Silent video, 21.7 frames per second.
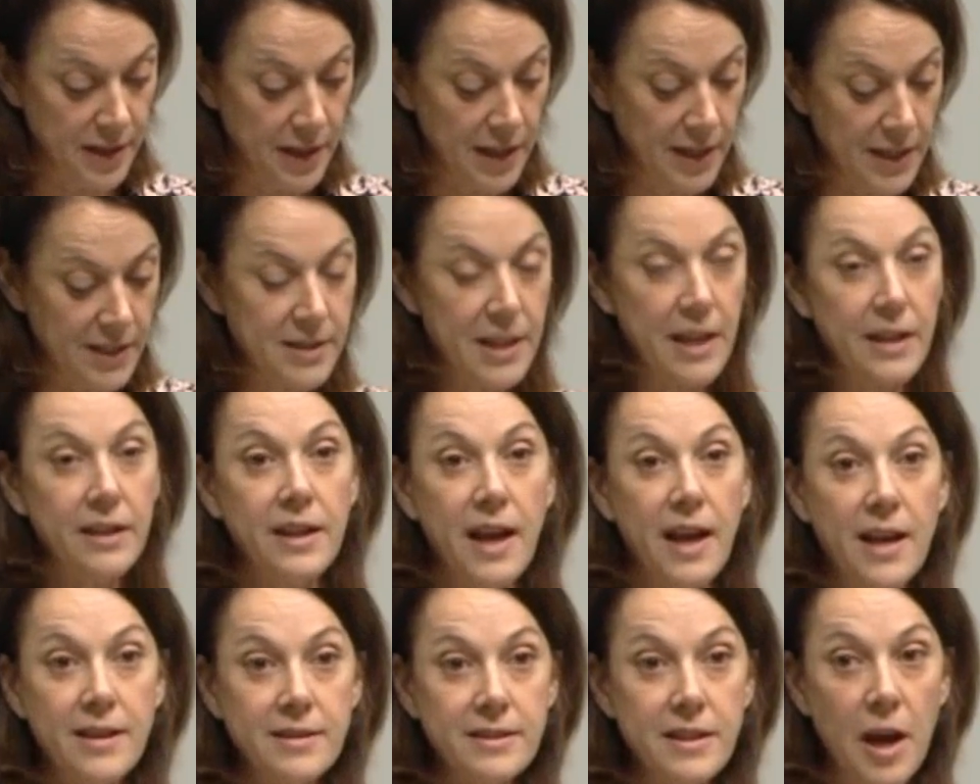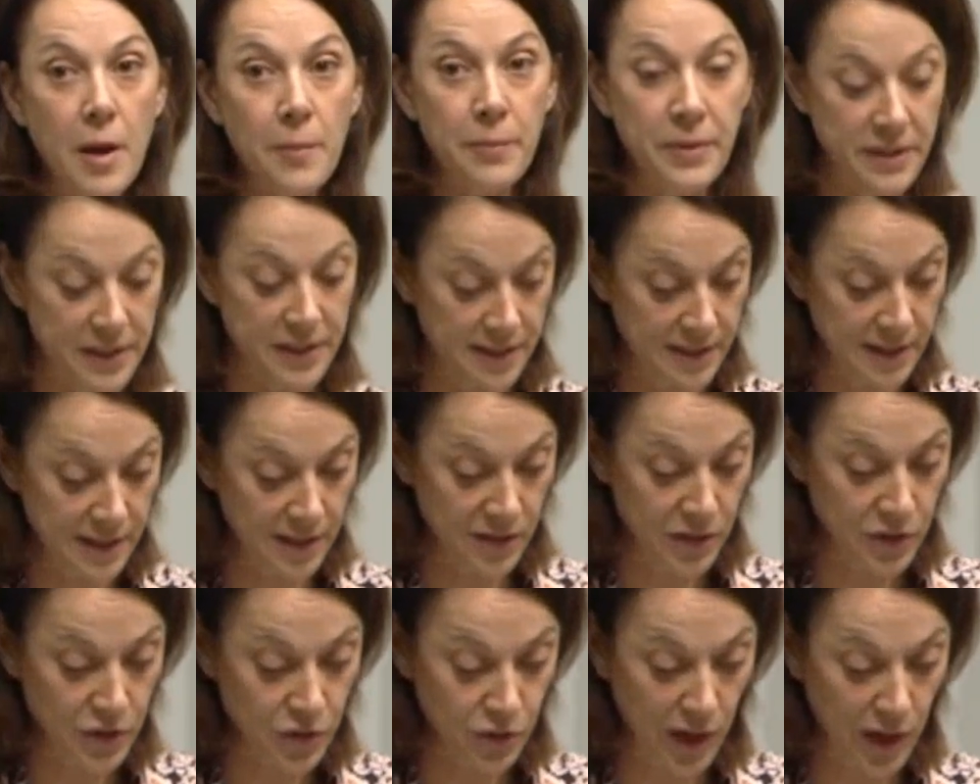is that gas companies in
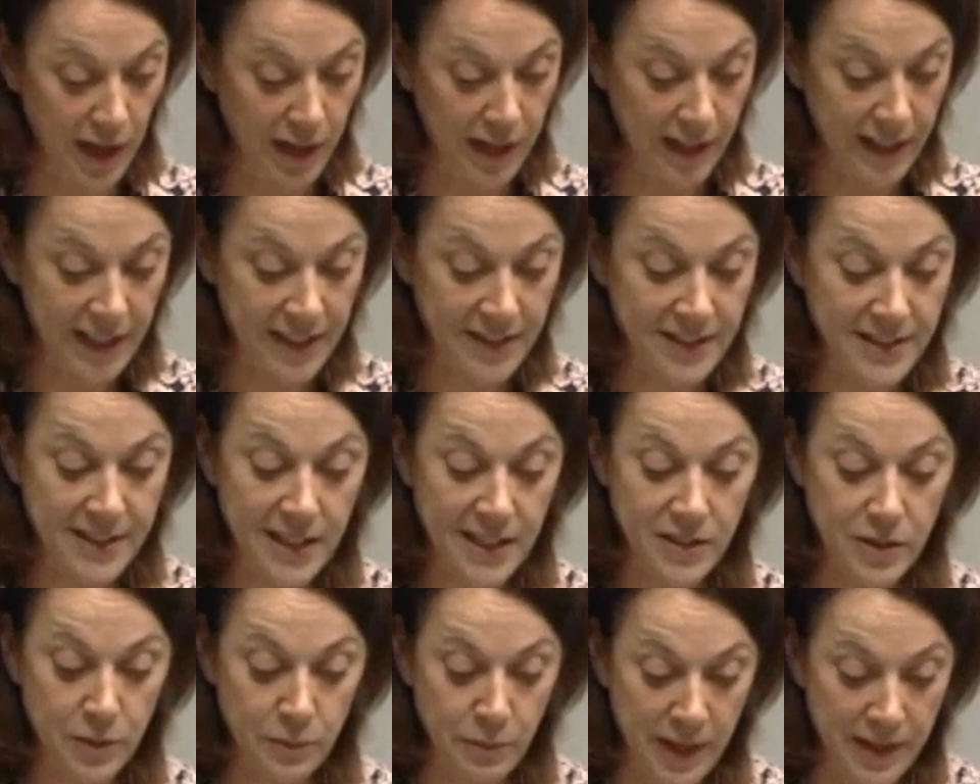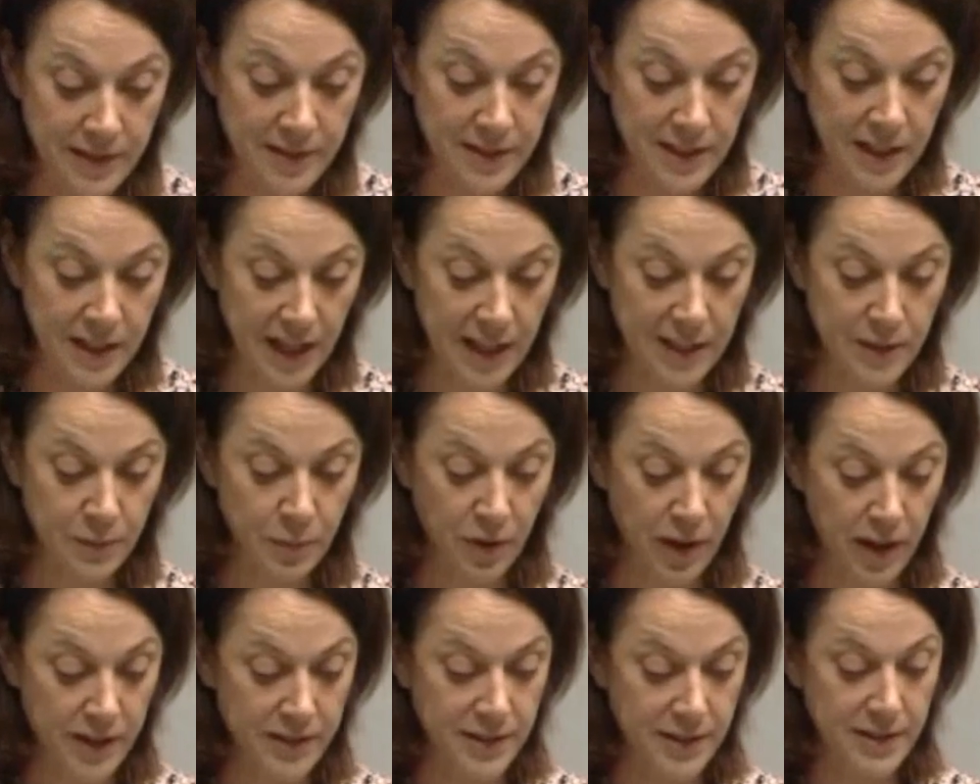Australia can set domestic gas
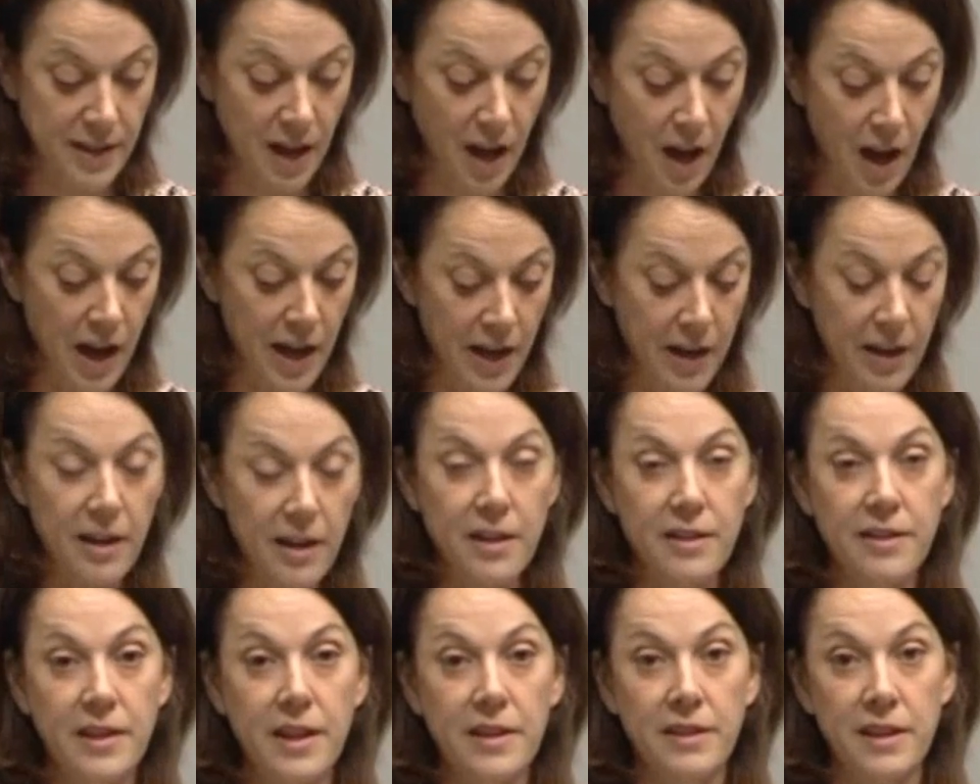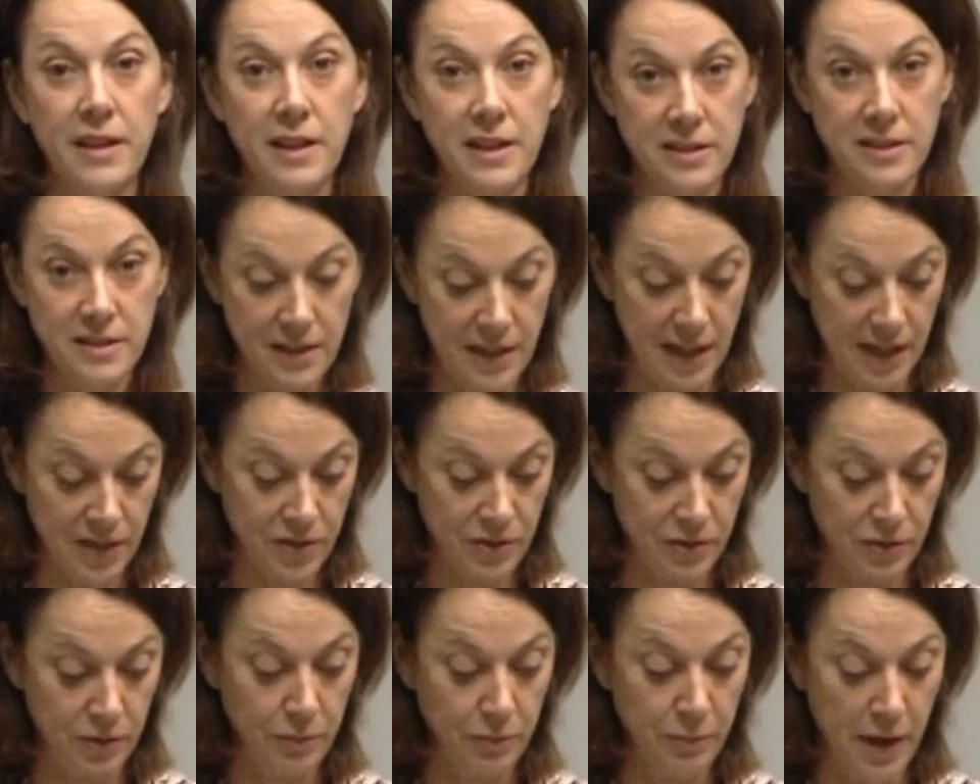prices higher than the
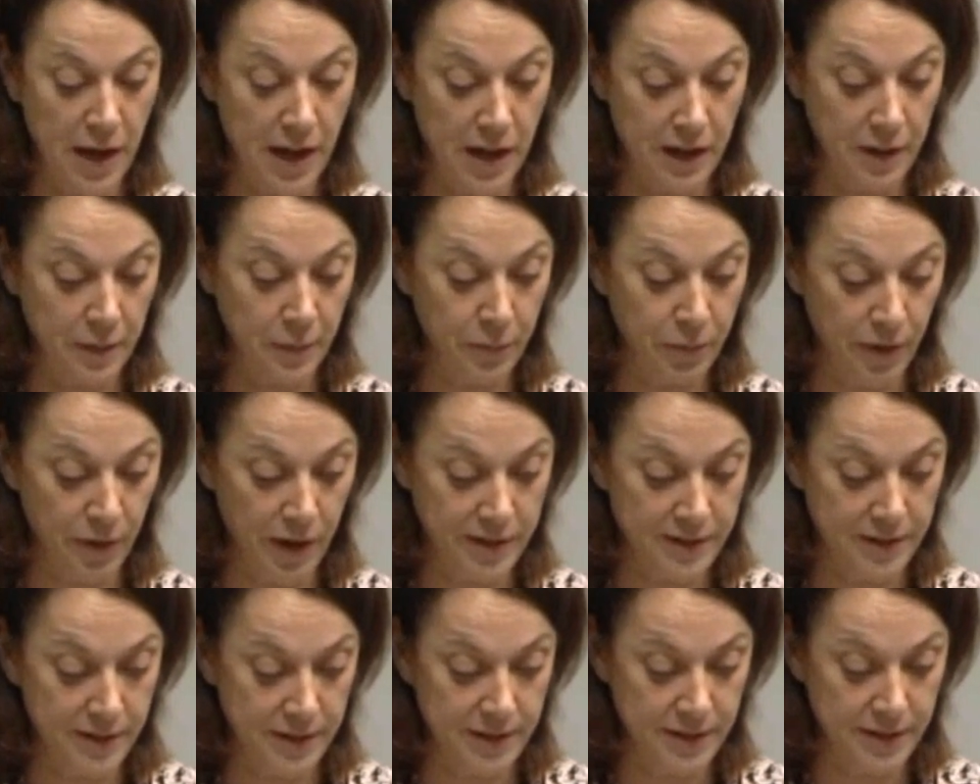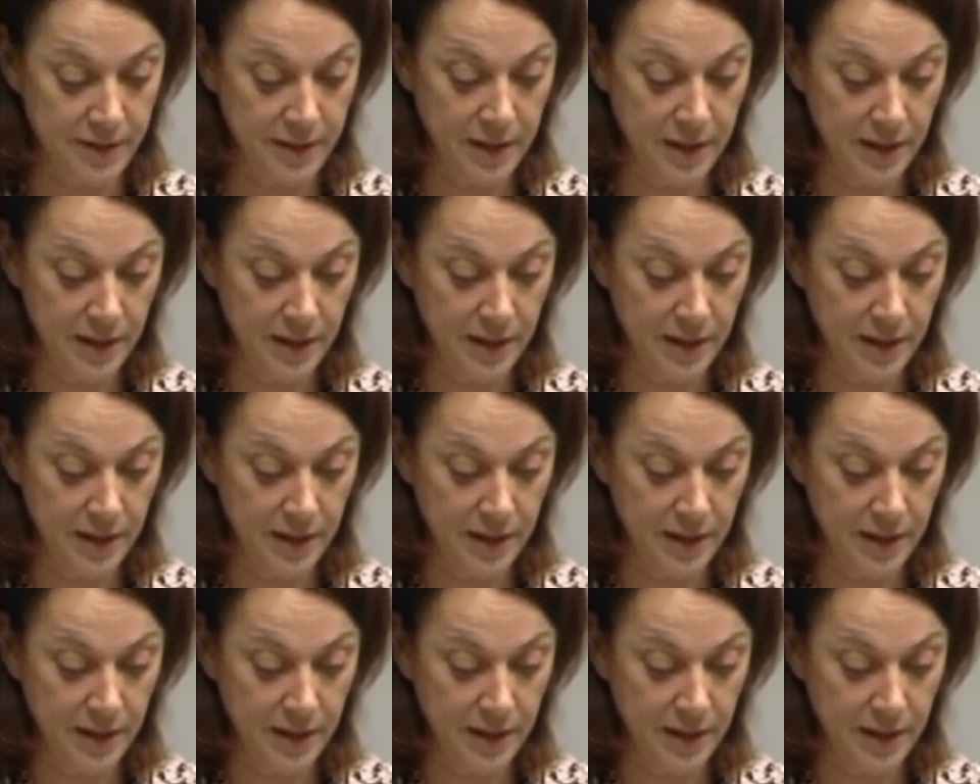international market prices.